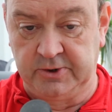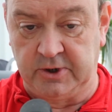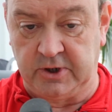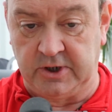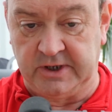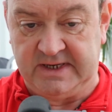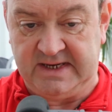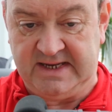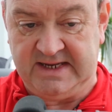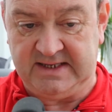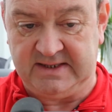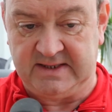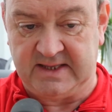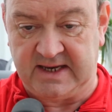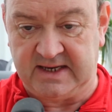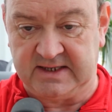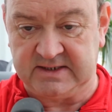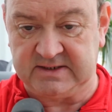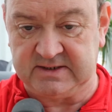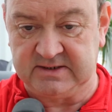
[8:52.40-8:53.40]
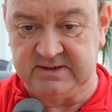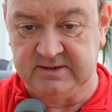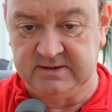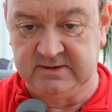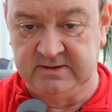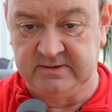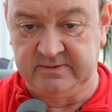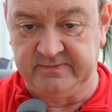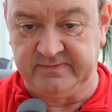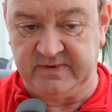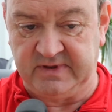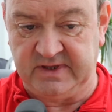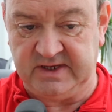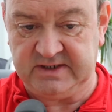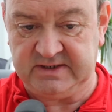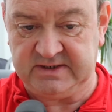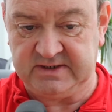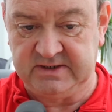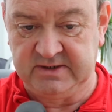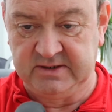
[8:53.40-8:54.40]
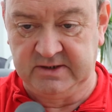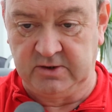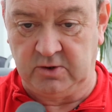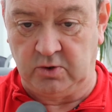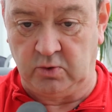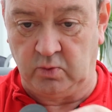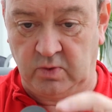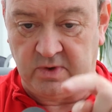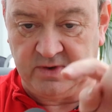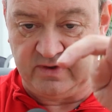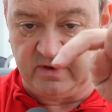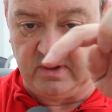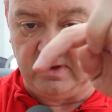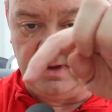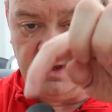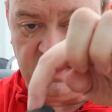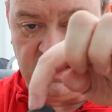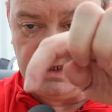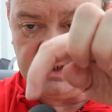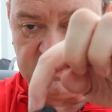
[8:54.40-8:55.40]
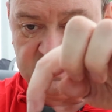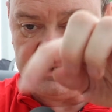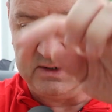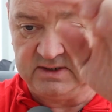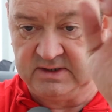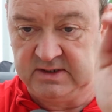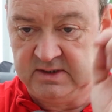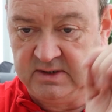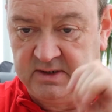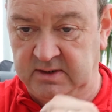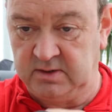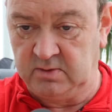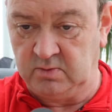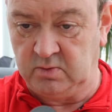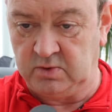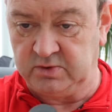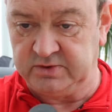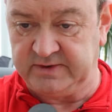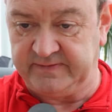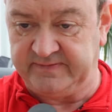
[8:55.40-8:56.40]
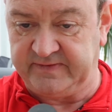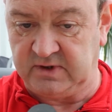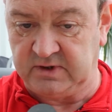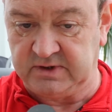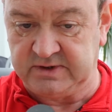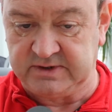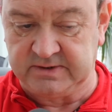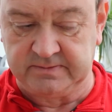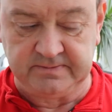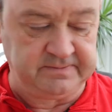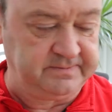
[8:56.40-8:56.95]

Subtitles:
I need that for this, or whether this will suffice.